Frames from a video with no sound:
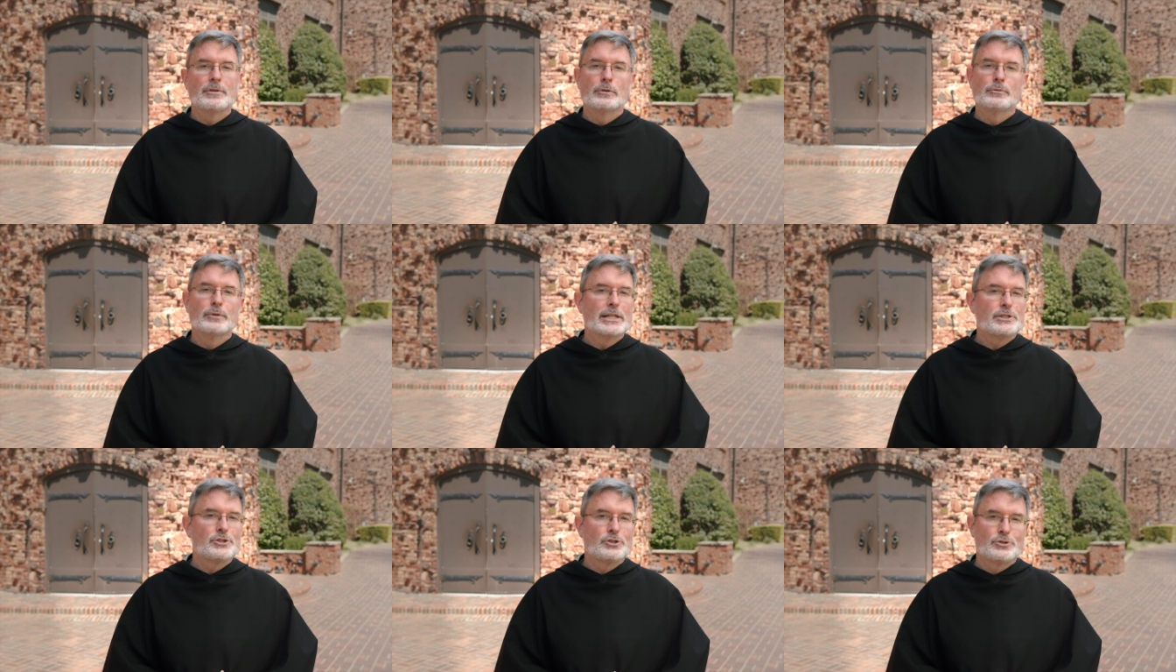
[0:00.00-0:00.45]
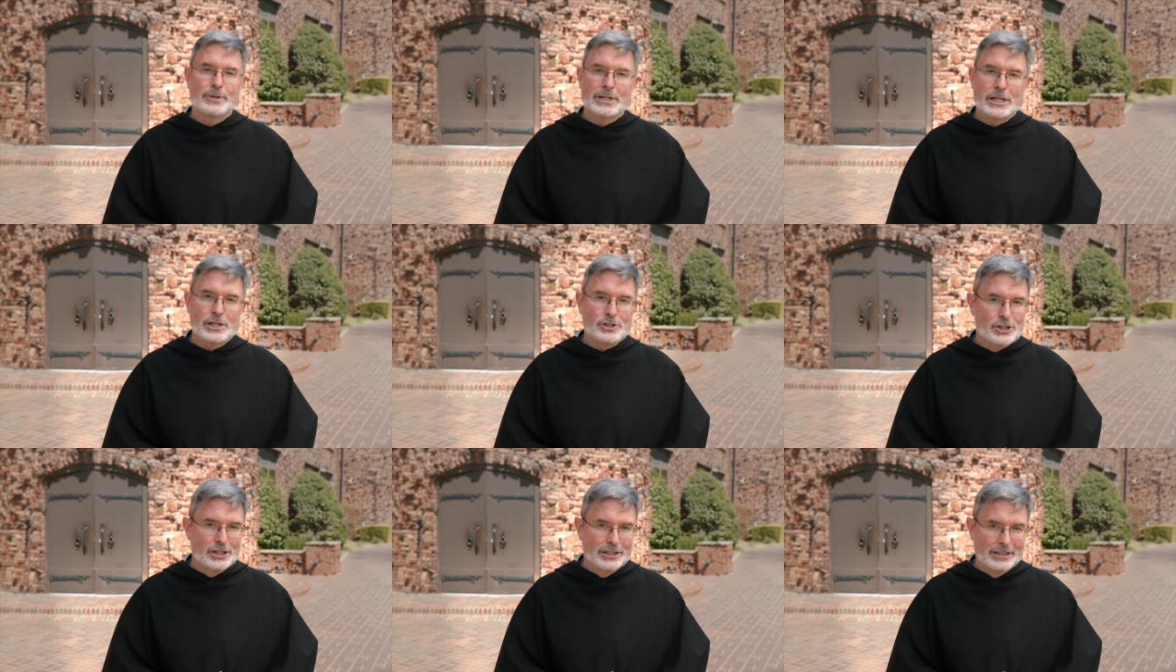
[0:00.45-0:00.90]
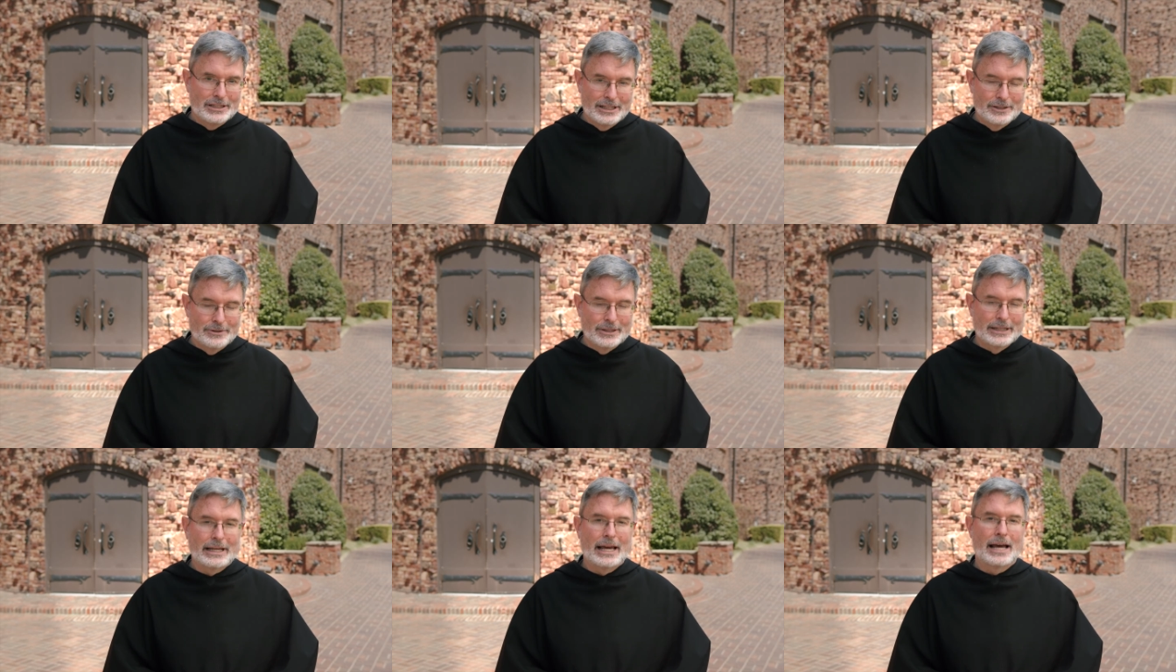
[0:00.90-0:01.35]
a rich tradition
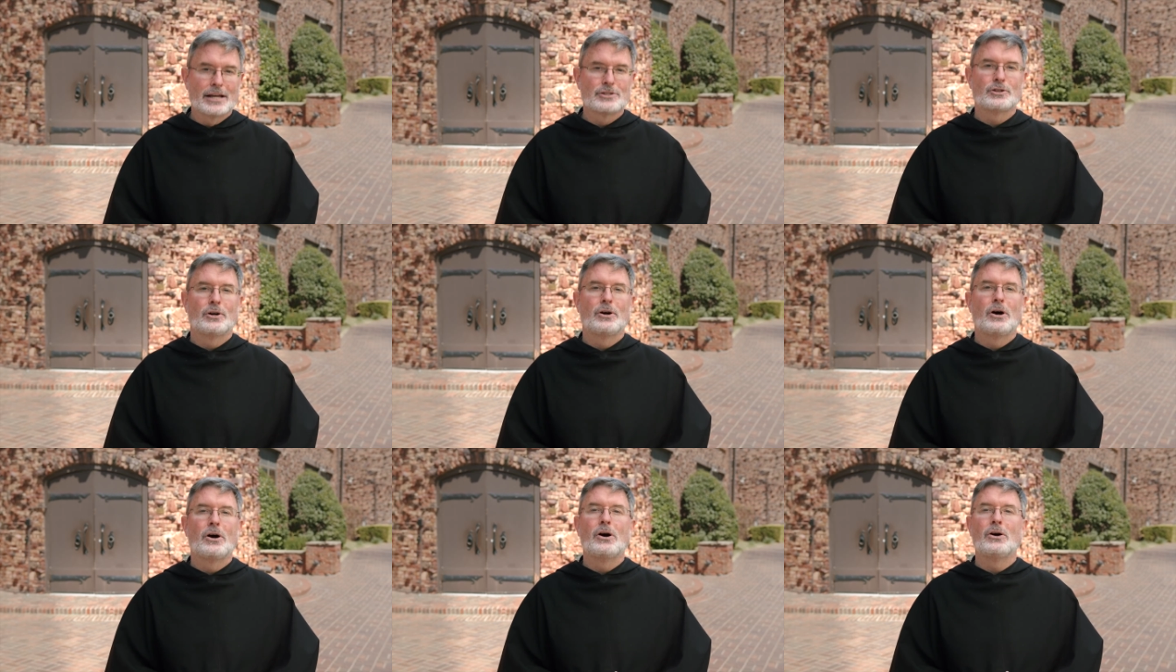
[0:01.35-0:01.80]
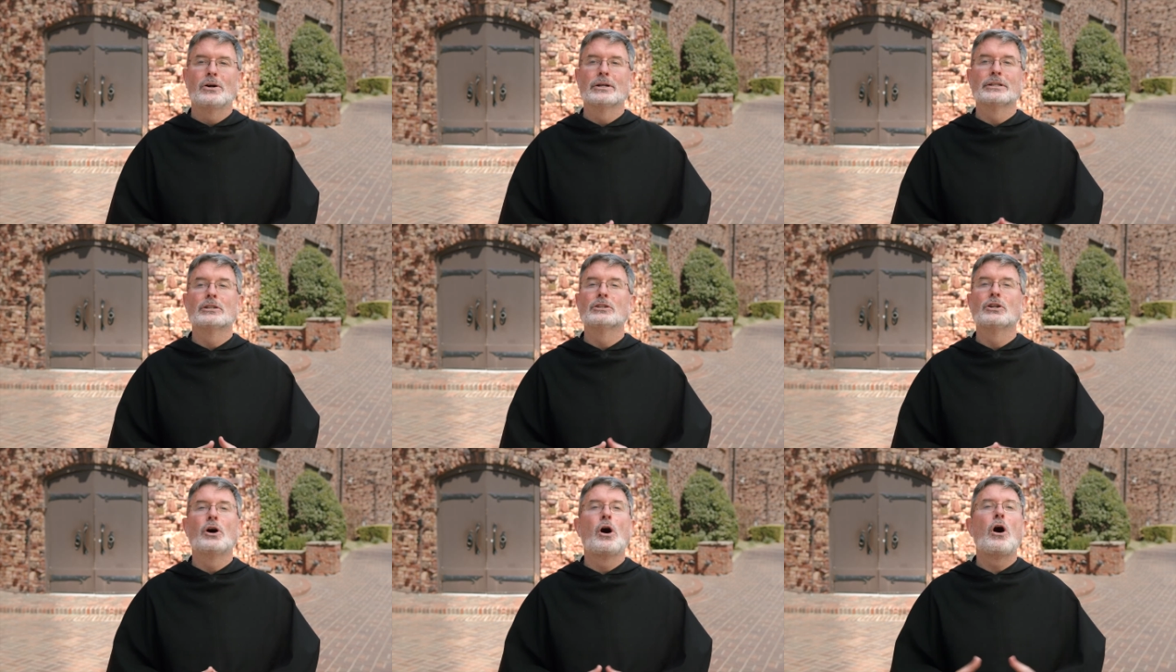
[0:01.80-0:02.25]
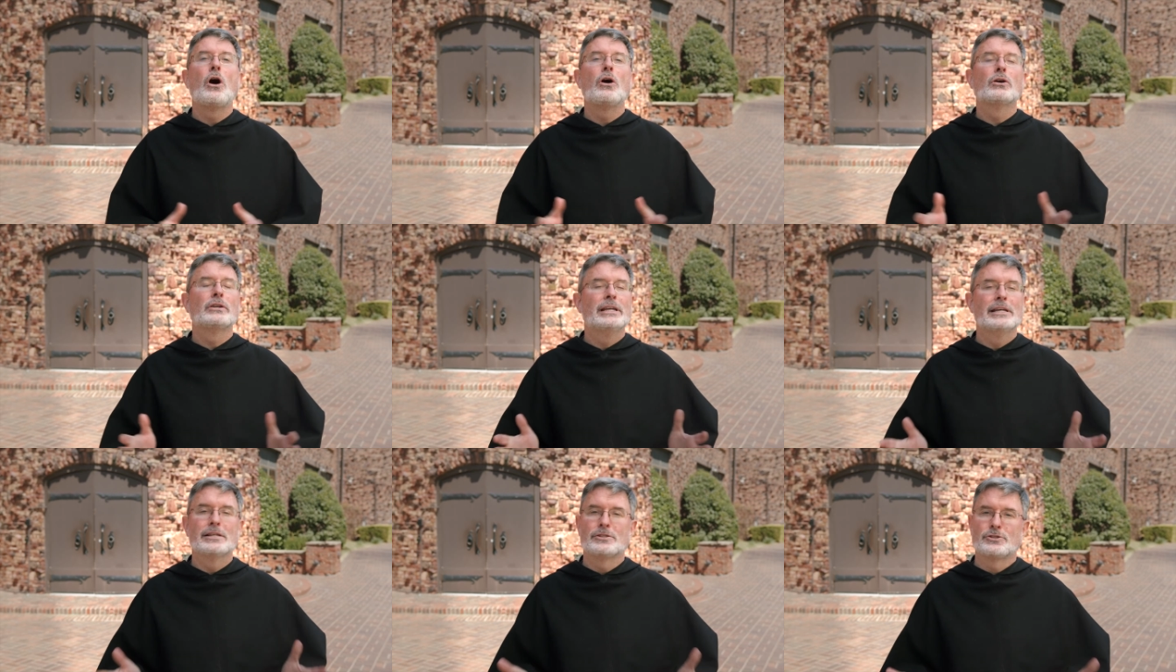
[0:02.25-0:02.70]
here at Cascia Hall and a
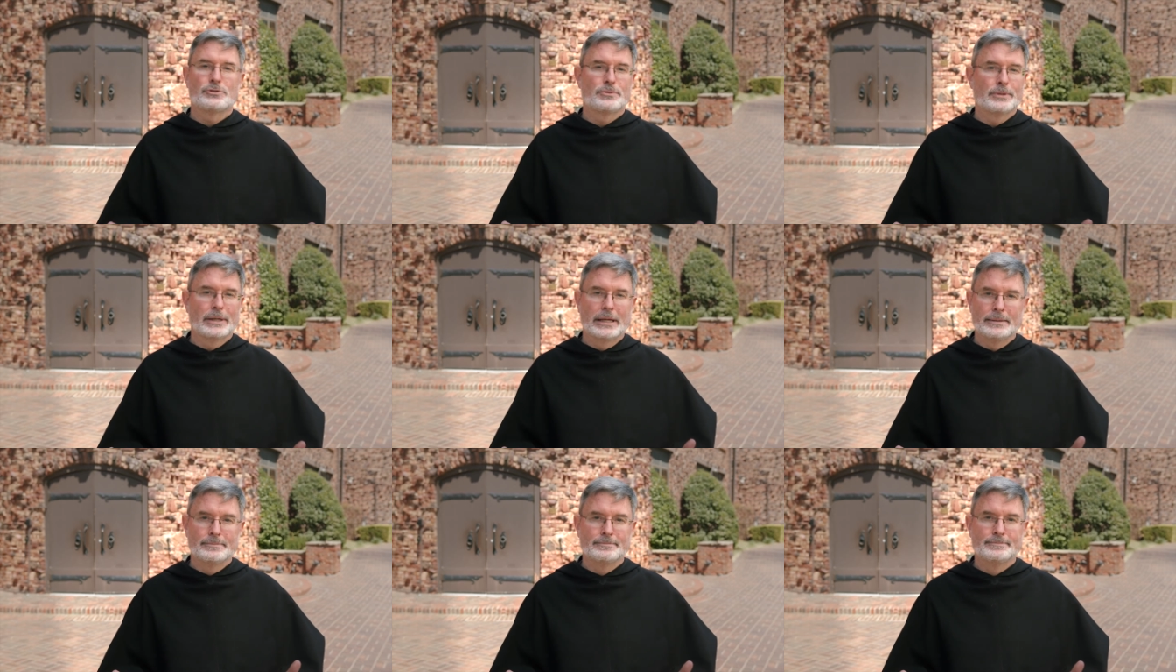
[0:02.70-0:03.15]
long history.